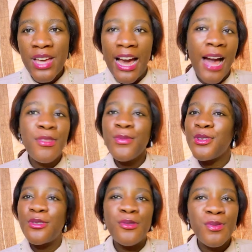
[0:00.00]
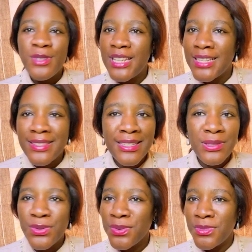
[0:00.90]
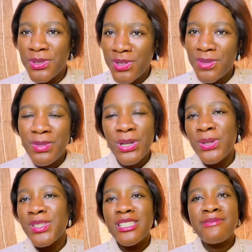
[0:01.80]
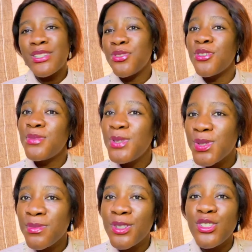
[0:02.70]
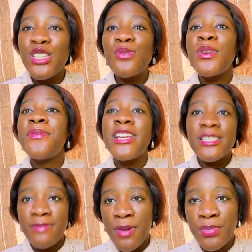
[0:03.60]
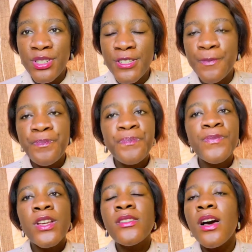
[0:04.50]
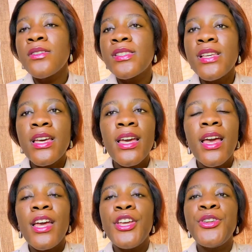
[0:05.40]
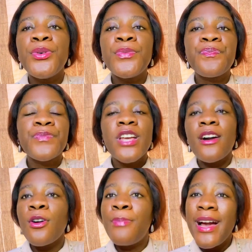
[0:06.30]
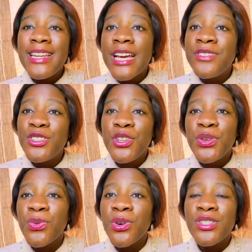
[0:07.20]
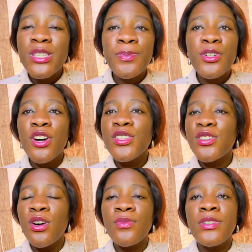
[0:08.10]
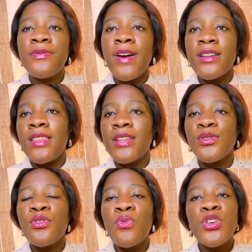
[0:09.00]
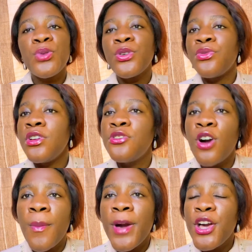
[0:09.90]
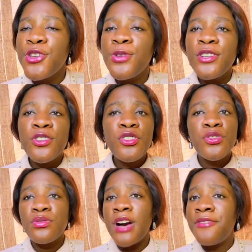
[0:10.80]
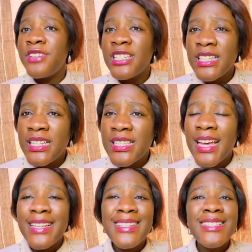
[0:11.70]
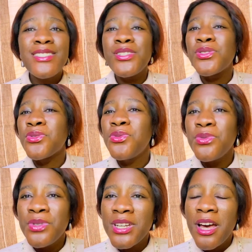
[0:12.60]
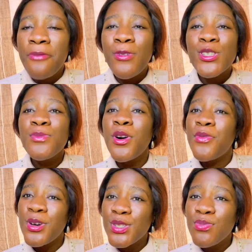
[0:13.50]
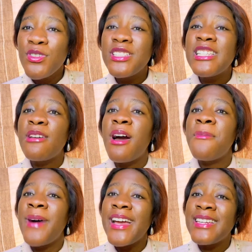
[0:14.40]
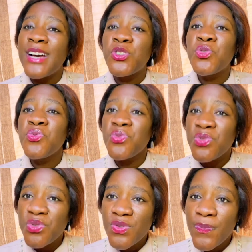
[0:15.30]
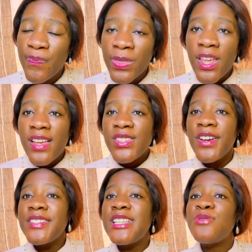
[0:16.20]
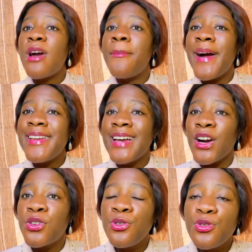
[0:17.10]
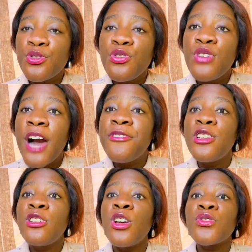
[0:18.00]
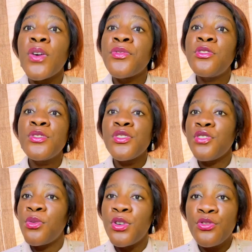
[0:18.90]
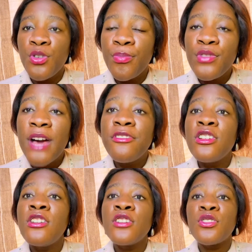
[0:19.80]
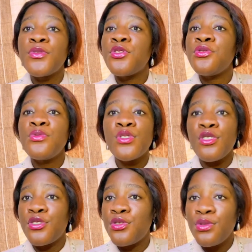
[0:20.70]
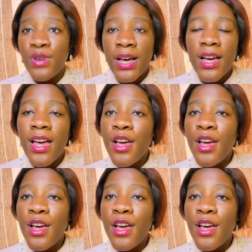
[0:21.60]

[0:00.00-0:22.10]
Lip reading: I cannot be consuming that thing too much, because if I should consume it so much, it reflects my body. So I would say, you know, buying everything you want because of the fact that, when you were growing up, you are not used to having it. Yes, it is good. But some of us, some of the things that we are buying are shoes. Some of the things we are buying are clothes. So you have a lot of clothes in your wardrobe. You have a lot of shoes on your shoe rack.